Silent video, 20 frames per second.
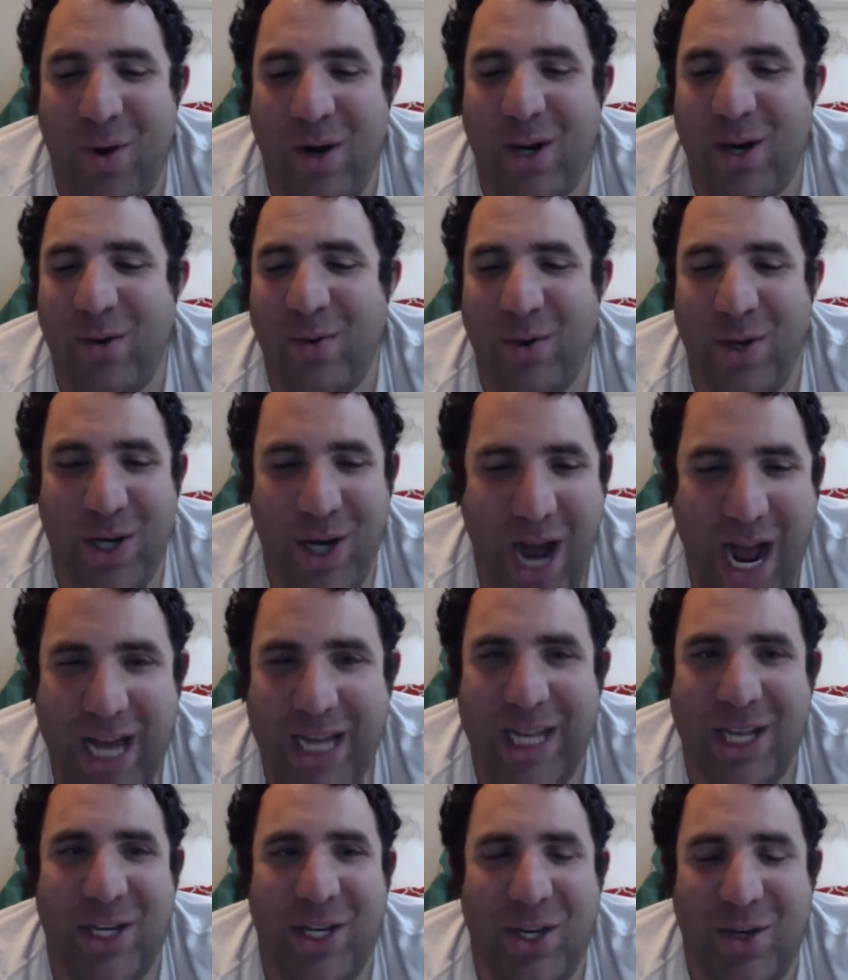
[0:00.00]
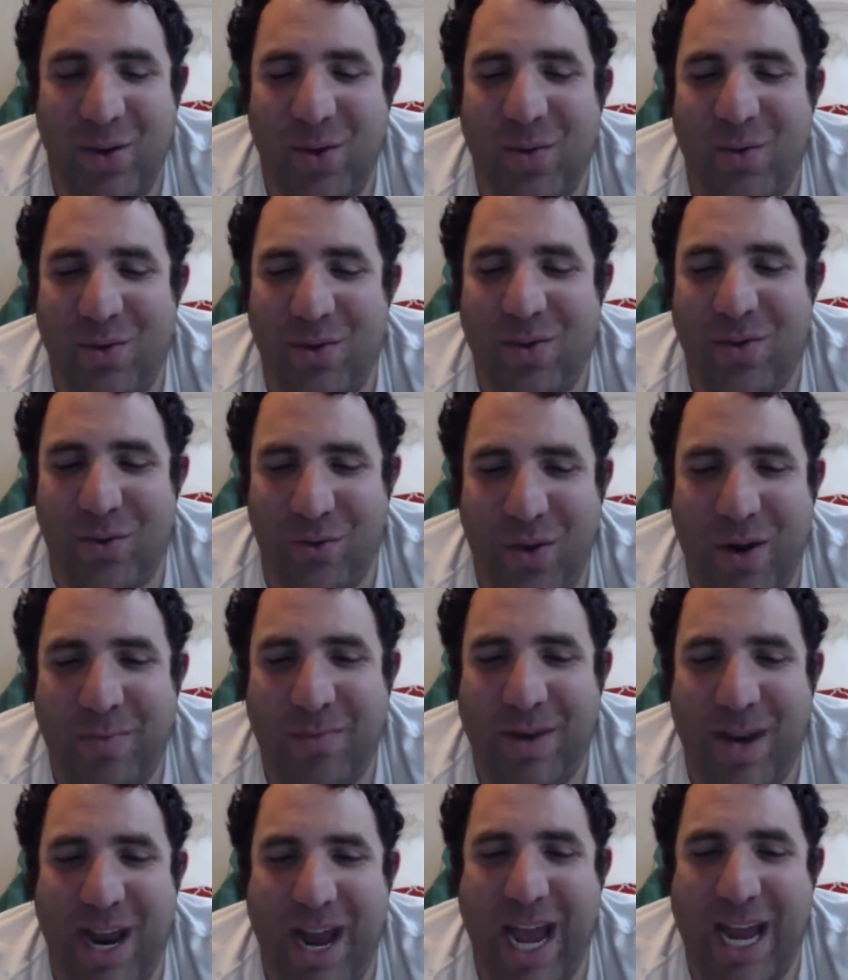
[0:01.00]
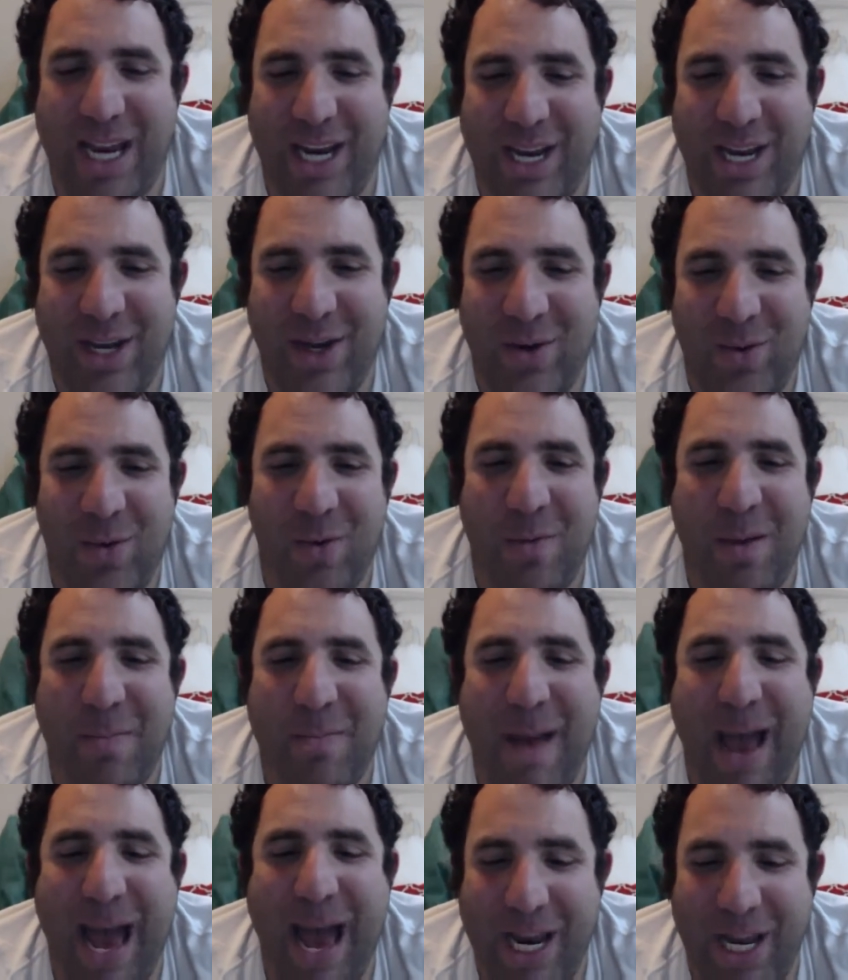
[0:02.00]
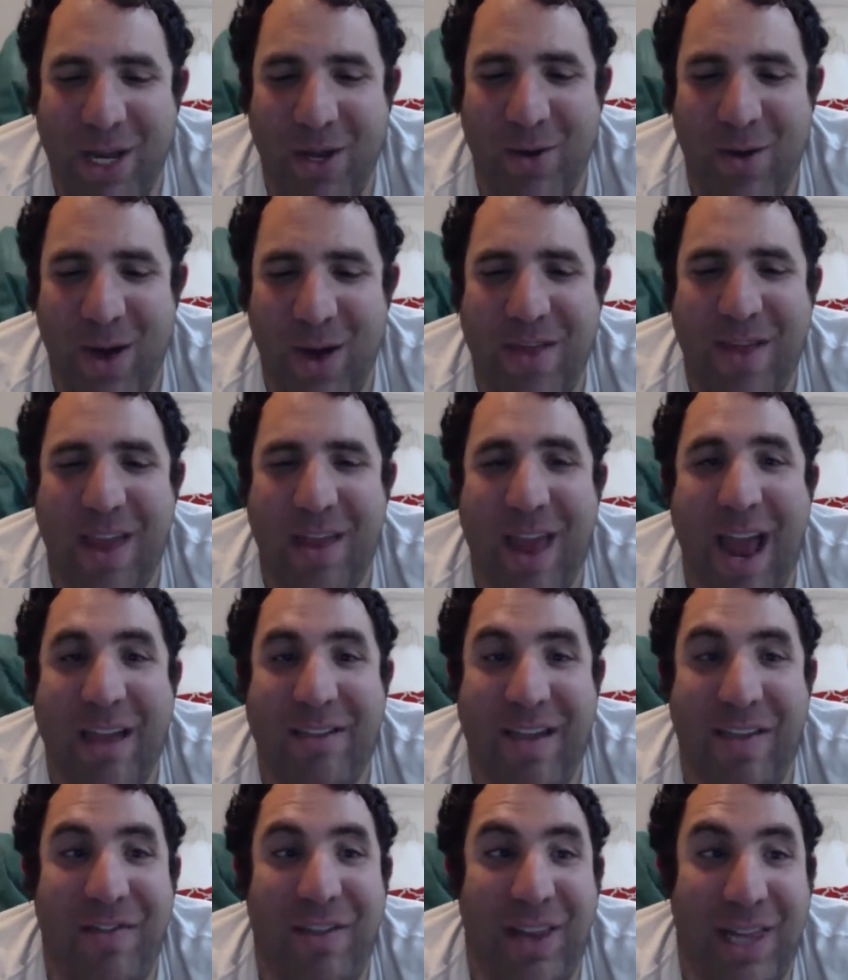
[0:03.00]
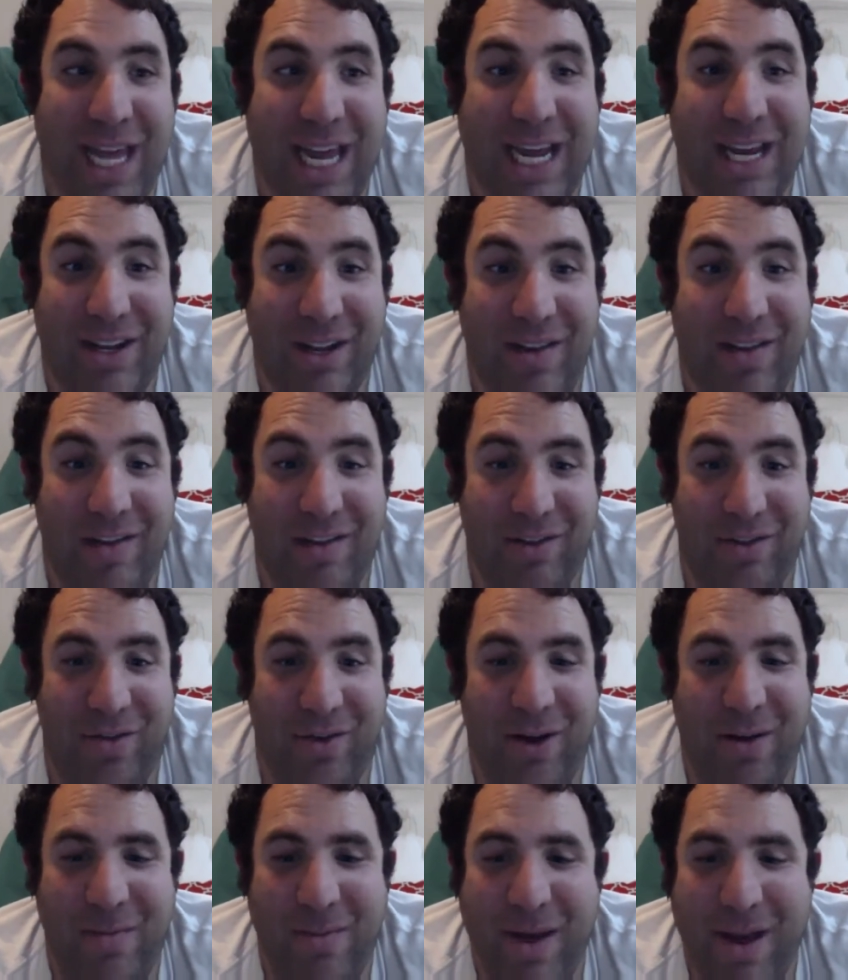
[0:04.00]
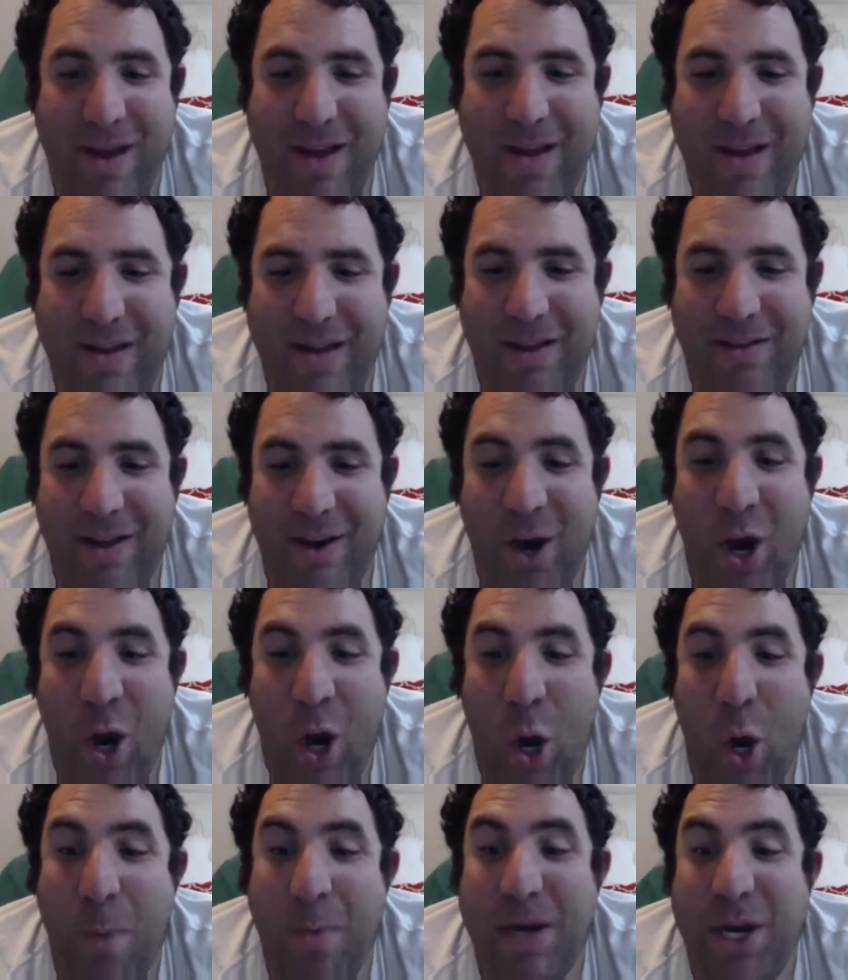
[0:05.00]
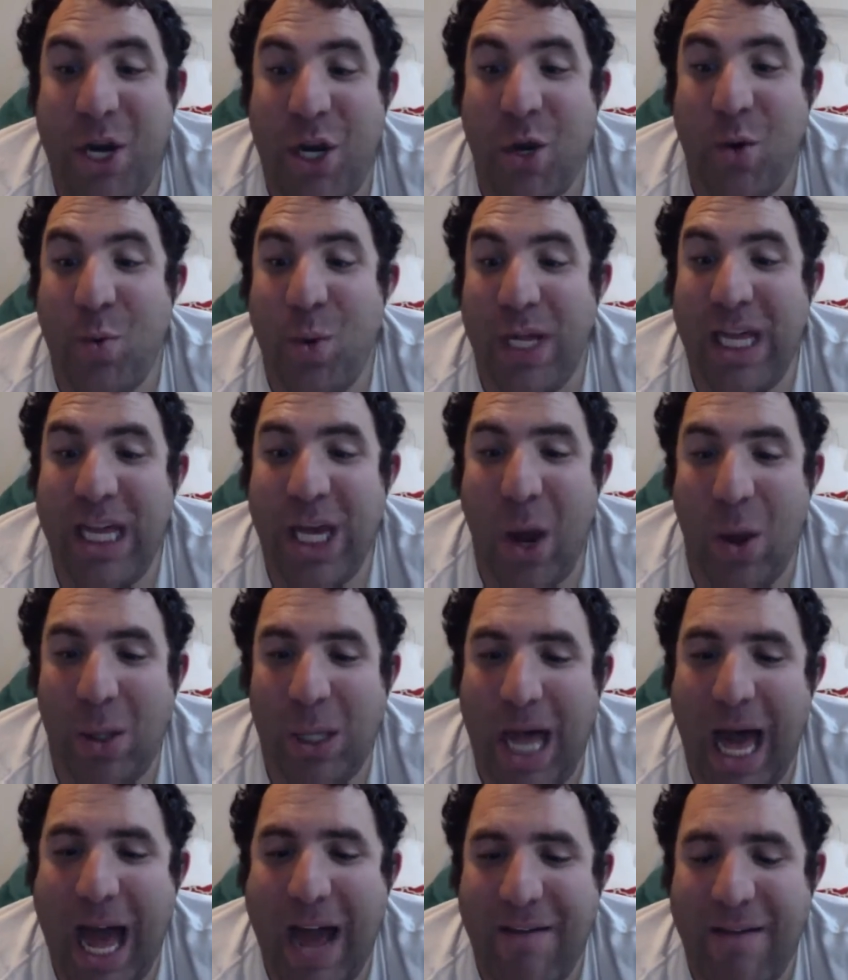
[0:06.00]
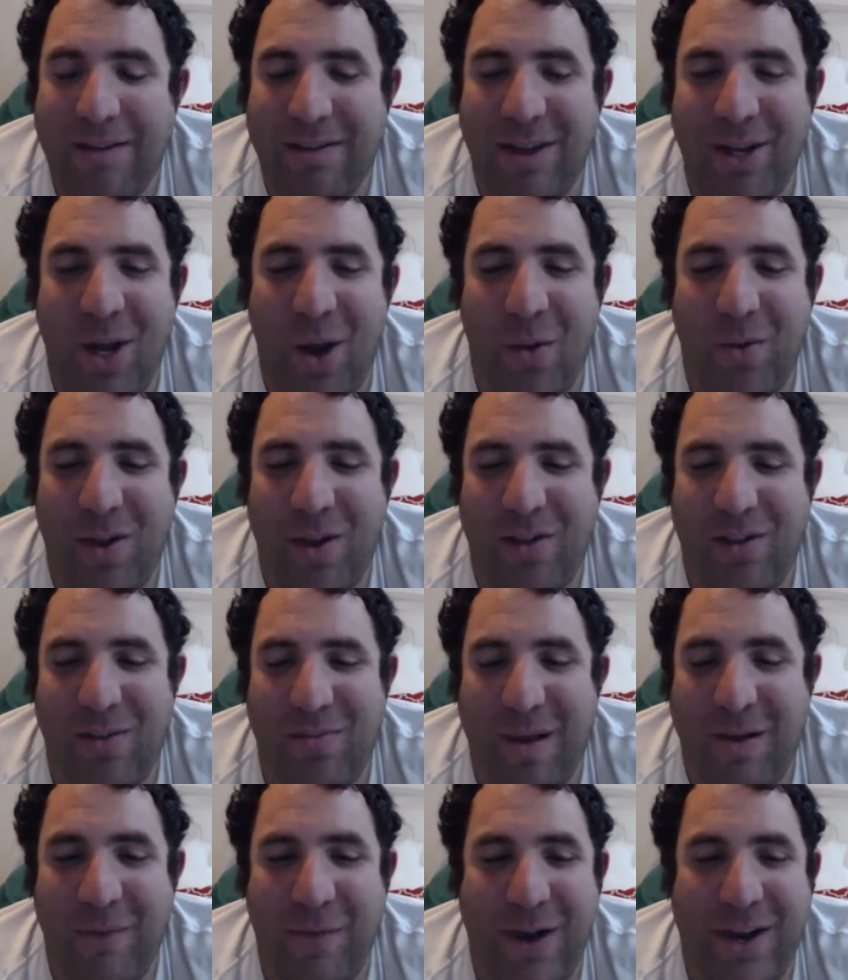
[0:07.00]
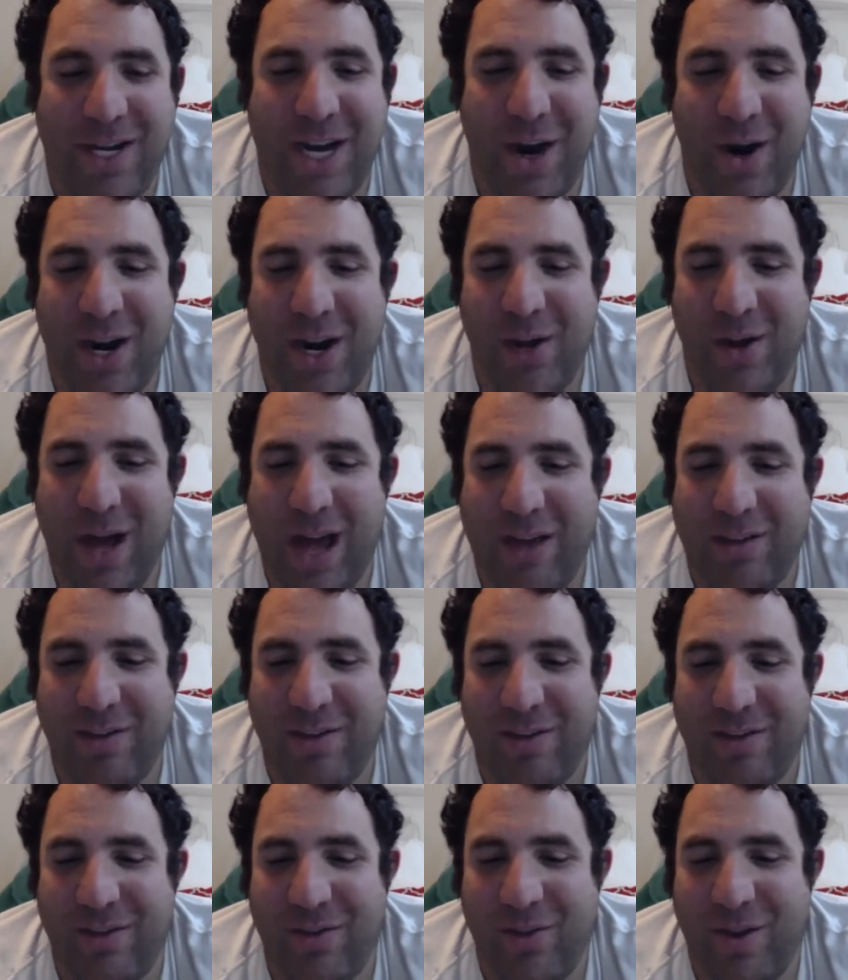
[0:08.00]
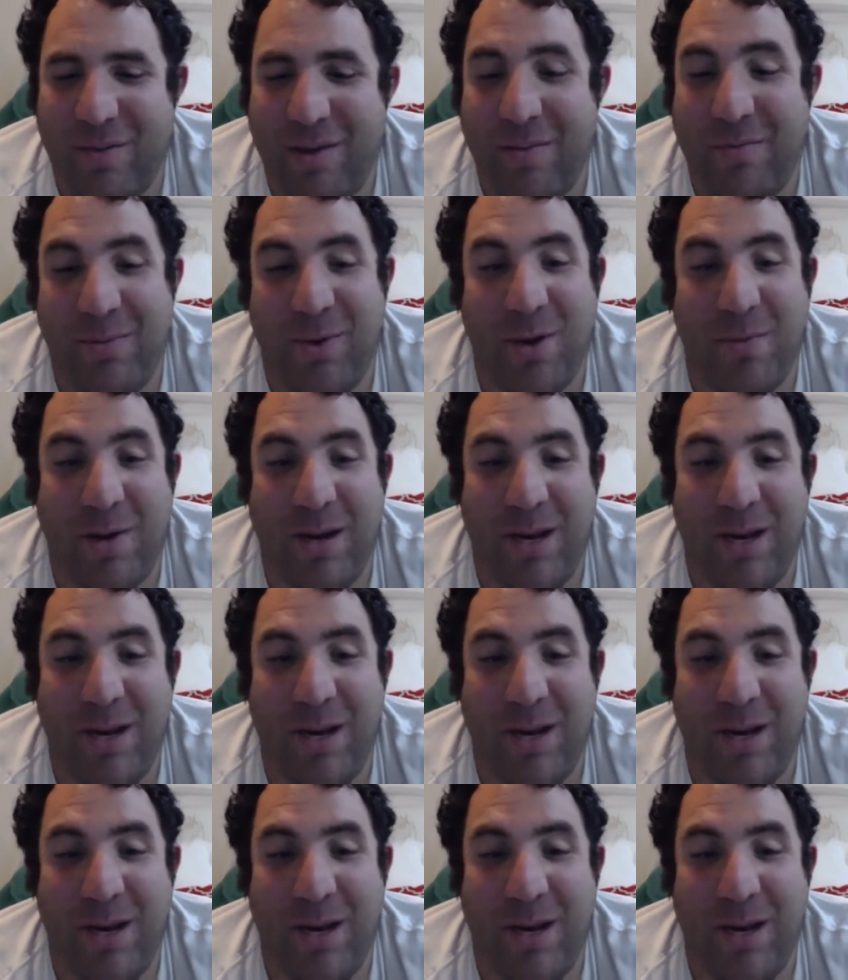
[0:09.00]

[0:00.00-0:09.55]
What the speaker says: We're not gonna let you stream tonight. We'll be mad at you. And then I sent the link to the stream. They said, Herman, did you really go live? I said, no, this is my friend Daren Hillhouse's stream.